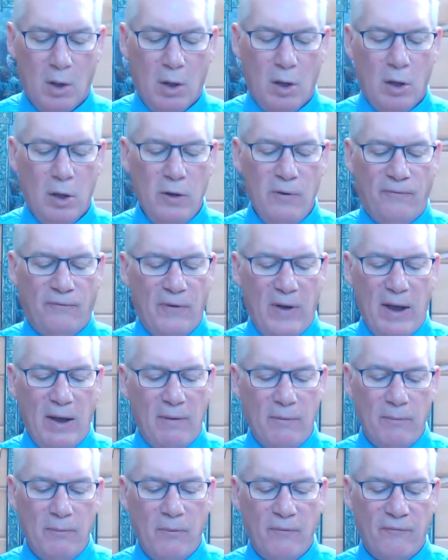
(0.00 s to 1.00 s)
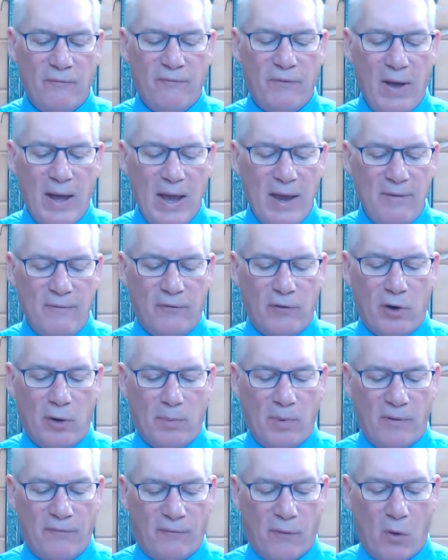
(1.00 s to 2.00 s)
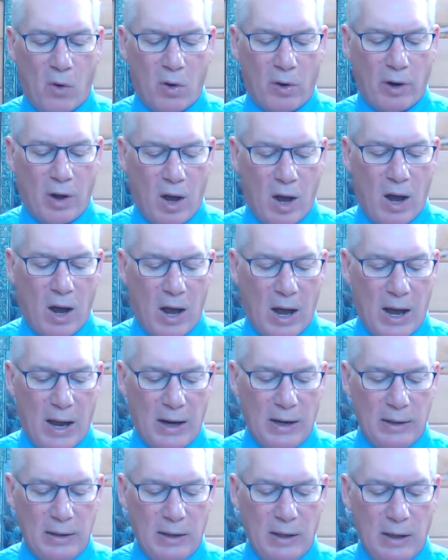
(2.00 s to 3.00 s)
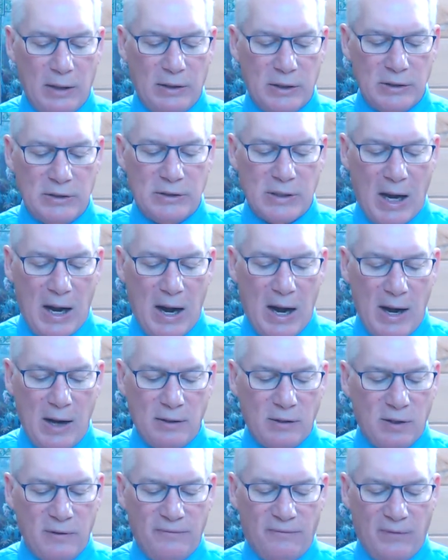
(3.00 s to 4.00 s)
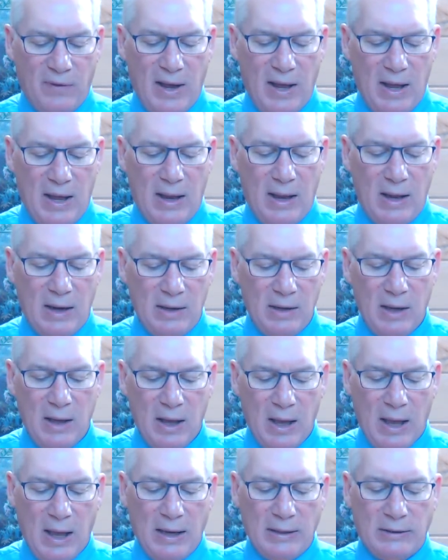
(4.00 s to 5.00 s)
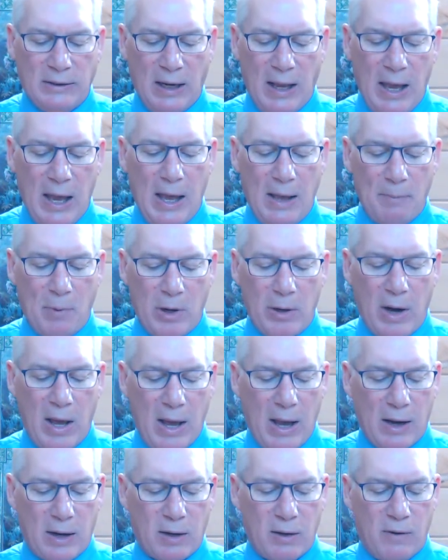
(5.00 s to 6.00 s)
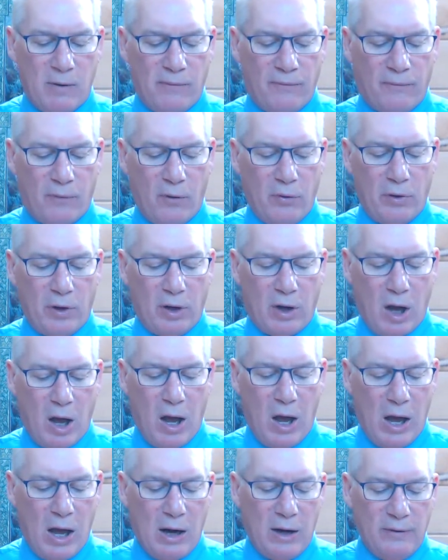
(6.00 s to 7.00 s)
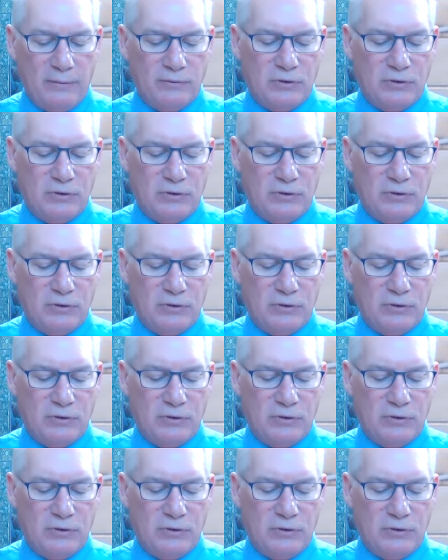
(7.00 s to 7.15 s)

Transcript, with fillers: who found favor before God and desired to find a tabernacle for the God of